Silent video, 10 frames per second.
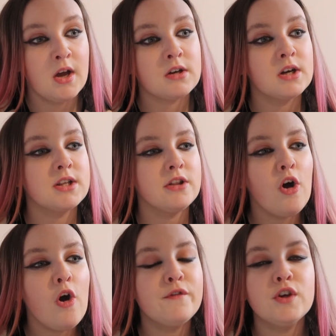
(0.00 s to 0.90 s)
because a
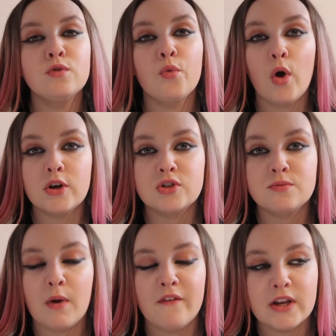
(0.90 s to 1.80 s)
lot of you that watch
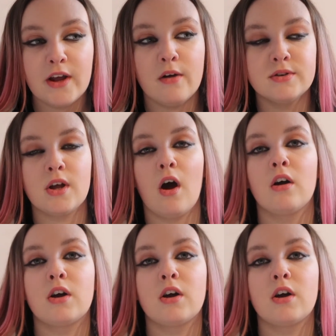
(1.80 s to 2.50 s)
my videos